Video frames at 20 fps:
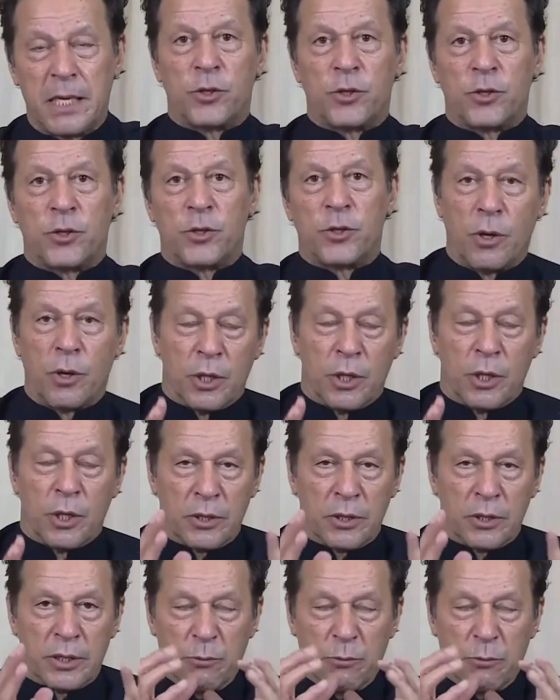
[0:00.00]
So
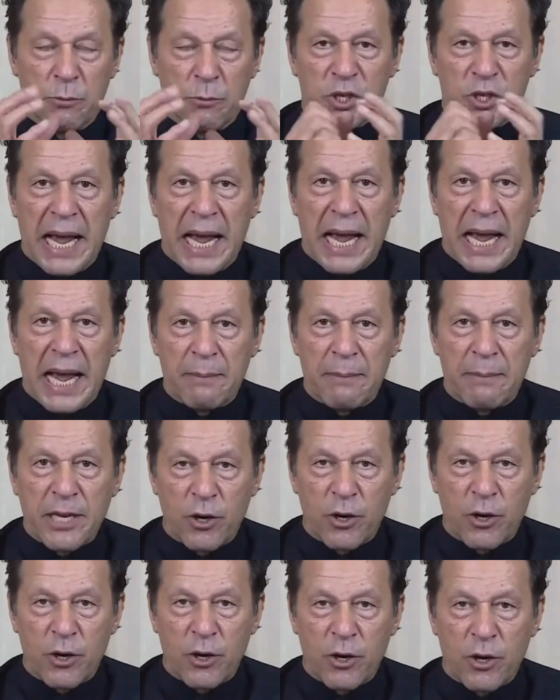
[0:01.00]
there was a
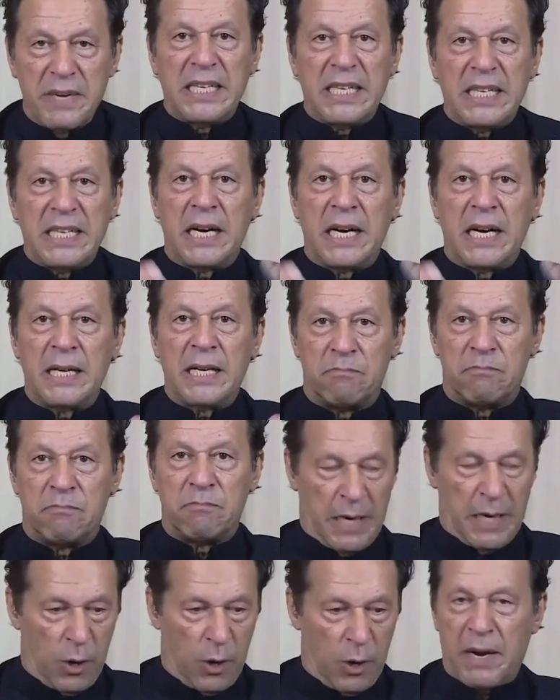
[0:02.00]
clampdown on media,
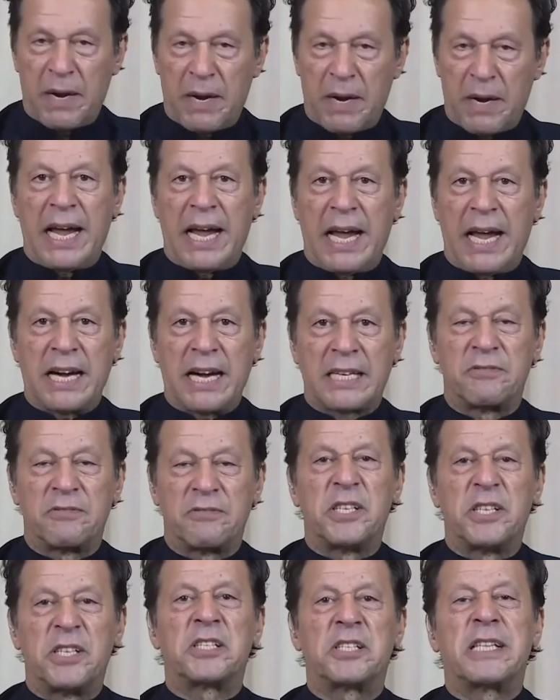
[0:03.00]
on my
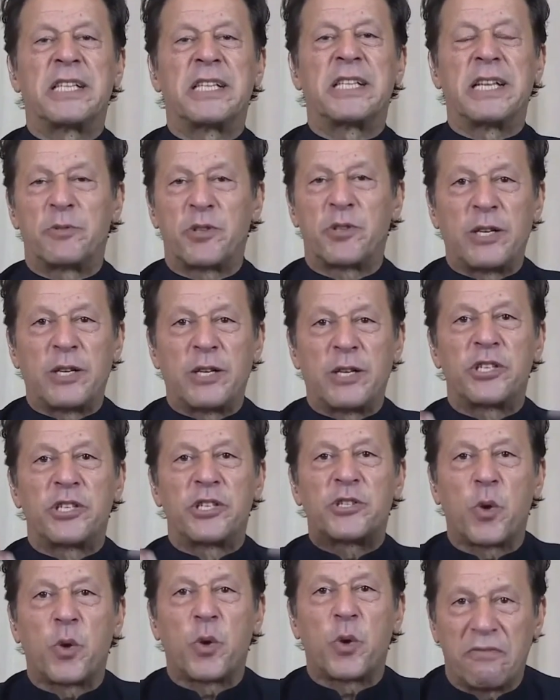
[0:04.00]
activists. They've tried to
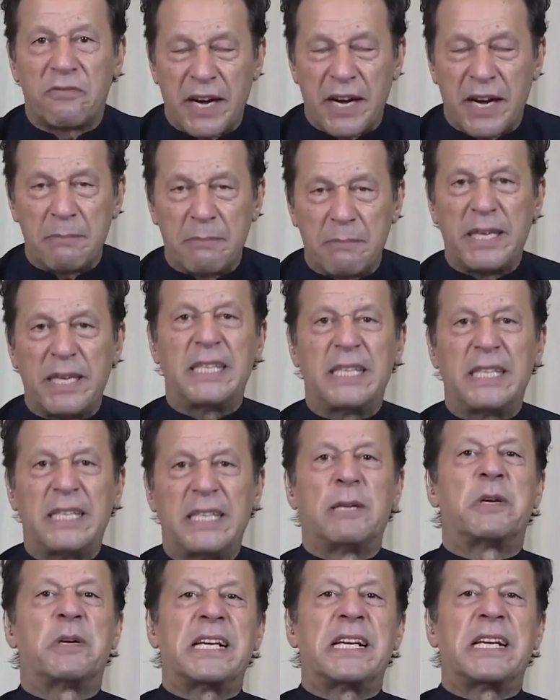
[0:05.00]
disqualify me. There
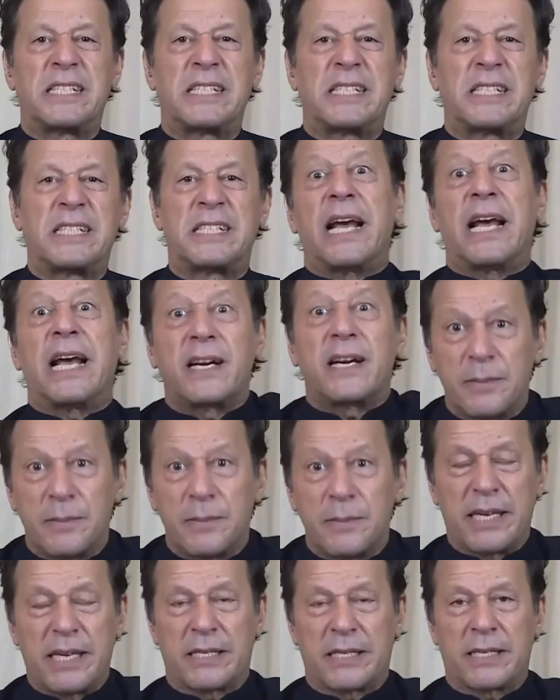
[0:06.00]
were cases,
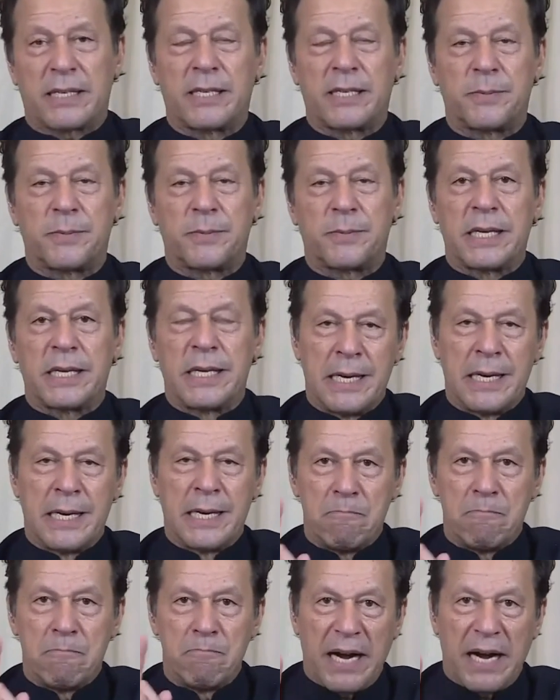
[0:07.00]
terrorism case against me.
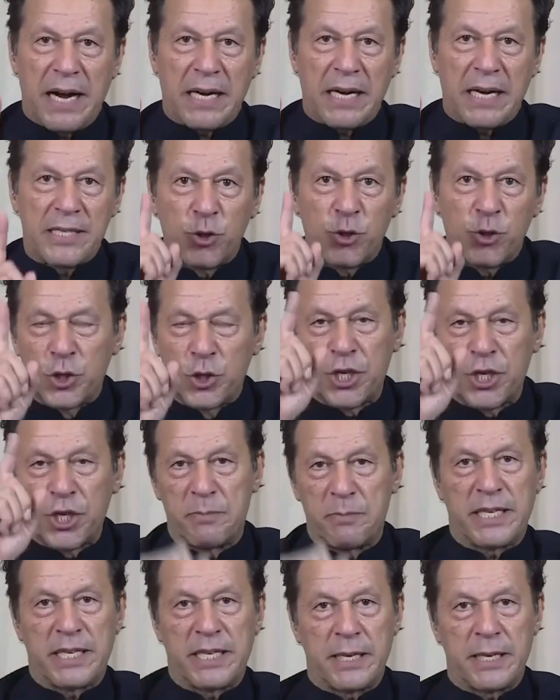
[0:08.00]
But social
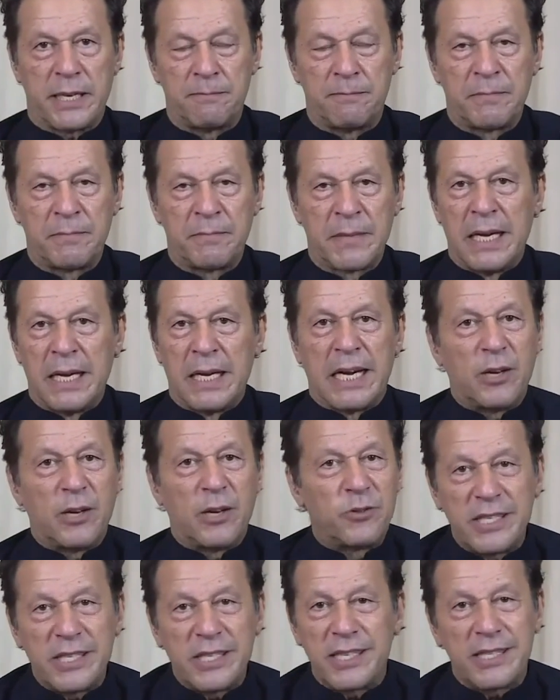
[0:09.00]
media, Now,
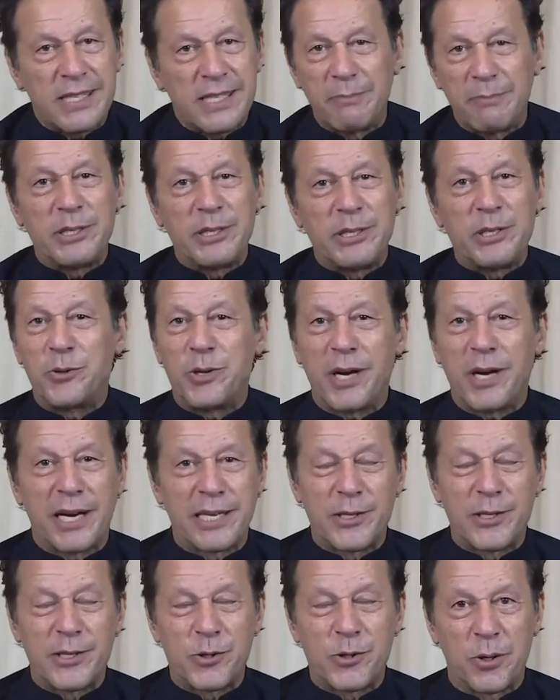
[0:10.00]
this is something you can't
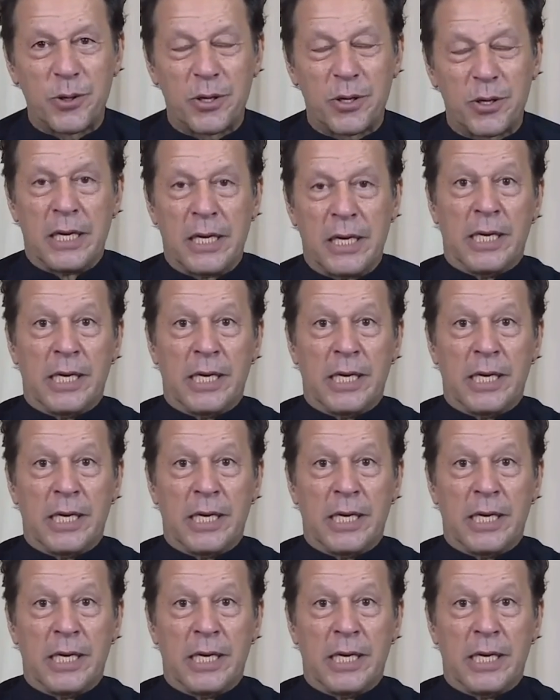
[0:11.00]
control.